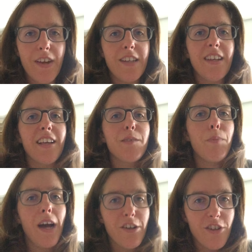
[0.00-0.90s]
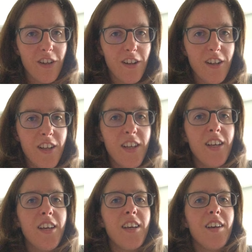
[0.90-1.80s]
It takes passion.
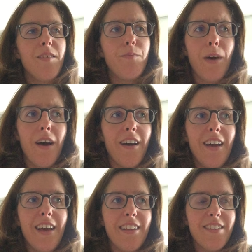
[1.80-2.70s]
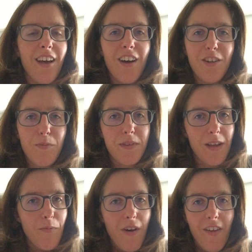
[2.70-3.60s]
But it's
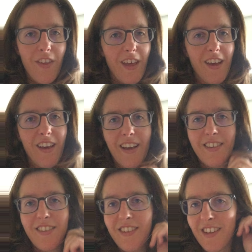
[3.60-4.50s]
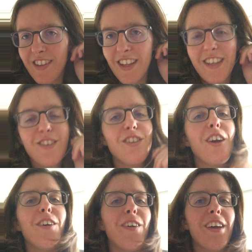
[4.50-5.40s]
100% worth it. It's just, that's
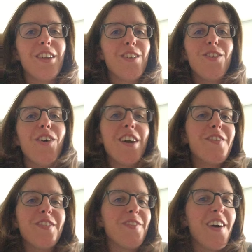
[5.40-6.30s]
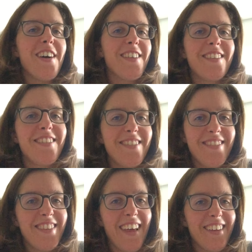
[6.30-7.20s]
no, not even worth,
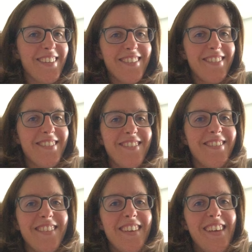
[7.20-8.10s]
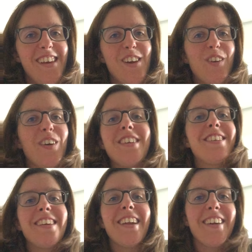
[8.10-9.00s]
like,
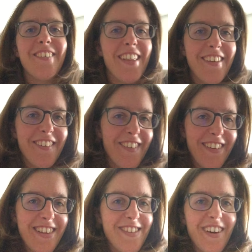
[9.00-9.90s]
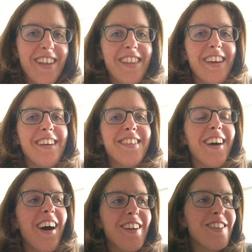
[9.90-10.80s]
questioning whether or not it's worth it. It's
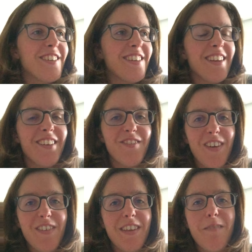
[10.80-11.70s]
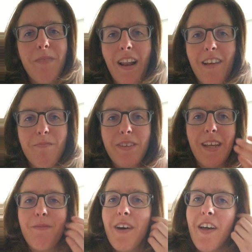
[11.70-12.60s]
150 billion
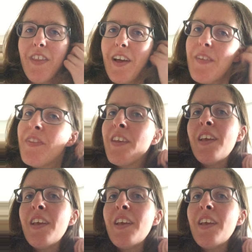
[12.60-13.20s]
percent worth it.